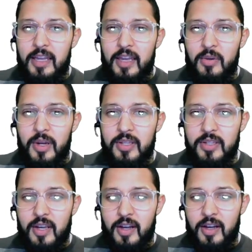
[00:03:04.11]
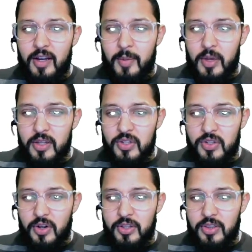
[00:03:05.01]
Anyways, I'm gonna
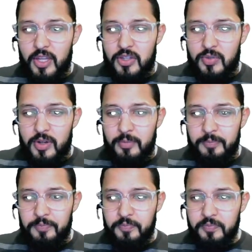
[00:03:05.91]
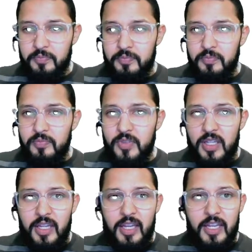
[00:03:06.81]
start the test run,
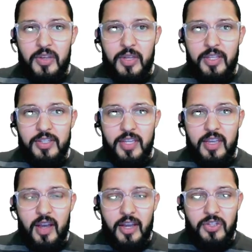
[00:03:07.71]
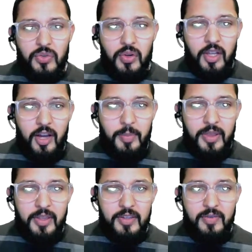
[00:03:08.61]
and you can see I scroll up
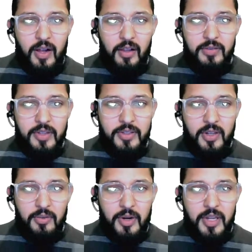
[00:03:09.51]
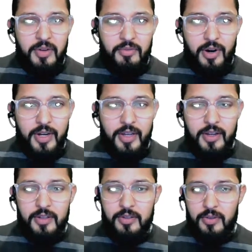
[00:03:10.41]
and this valve is already running,
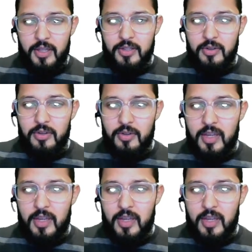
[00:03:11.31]
so that's good.